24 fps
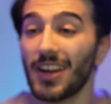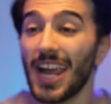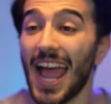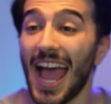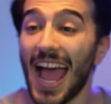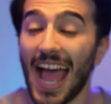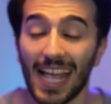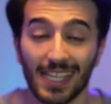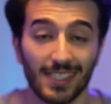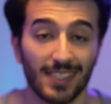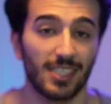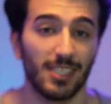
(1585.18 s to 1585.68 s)

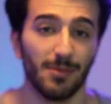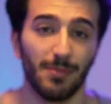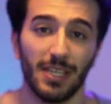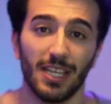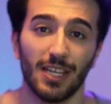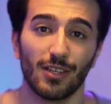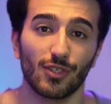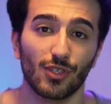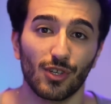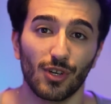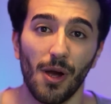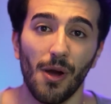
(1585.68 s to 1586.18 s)
has to be
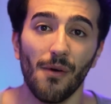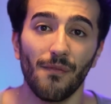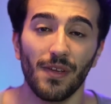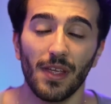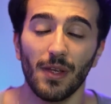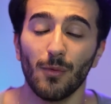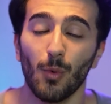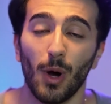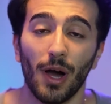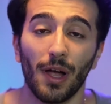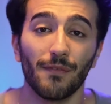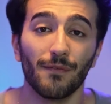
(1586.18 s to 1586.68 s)
a
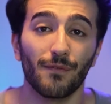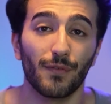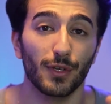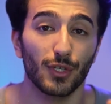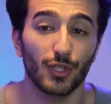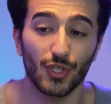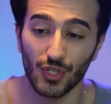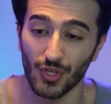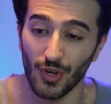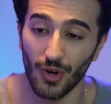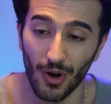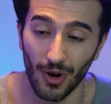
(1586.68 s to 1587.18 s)
trophy won for
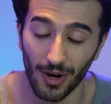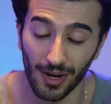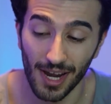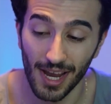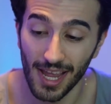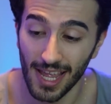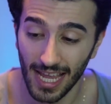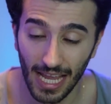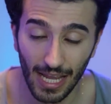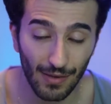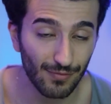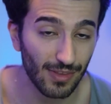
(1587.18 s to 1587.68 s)
sure.
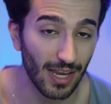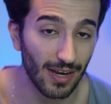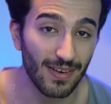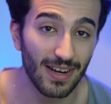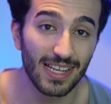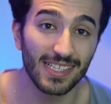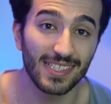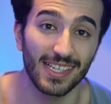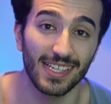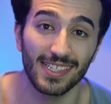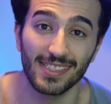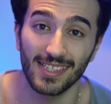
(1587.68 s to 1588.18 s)
If there
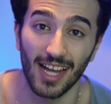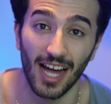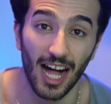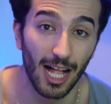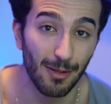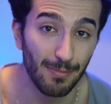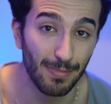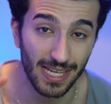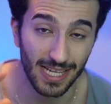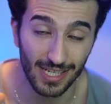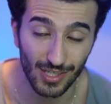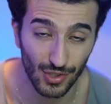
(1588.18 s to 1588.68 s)
isn't,
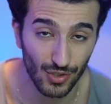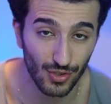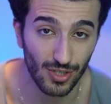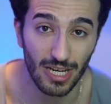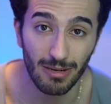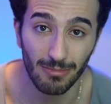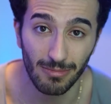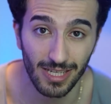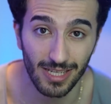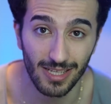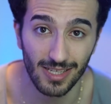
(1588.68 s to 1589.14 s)
I'll be extremely